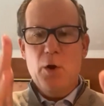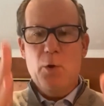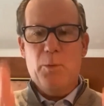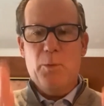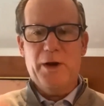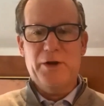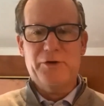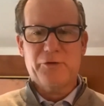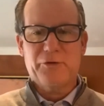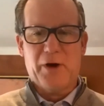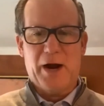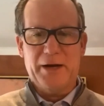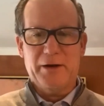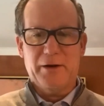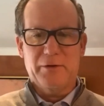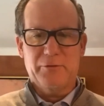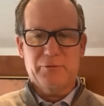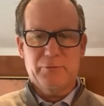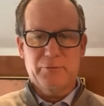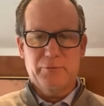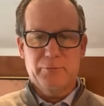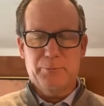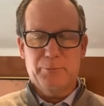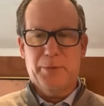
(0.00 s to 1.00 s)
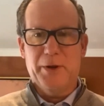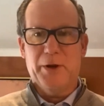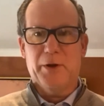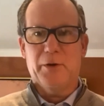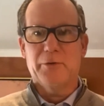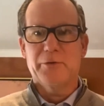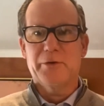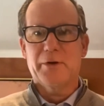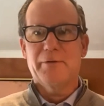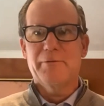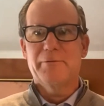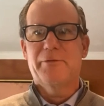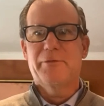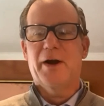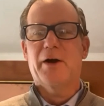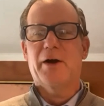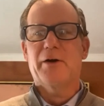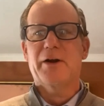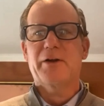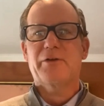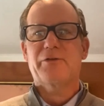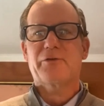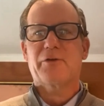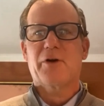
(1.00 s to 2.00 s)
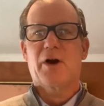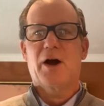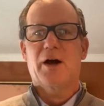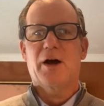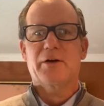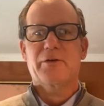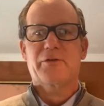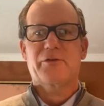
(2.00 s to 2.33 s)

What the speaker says: we try to build very strong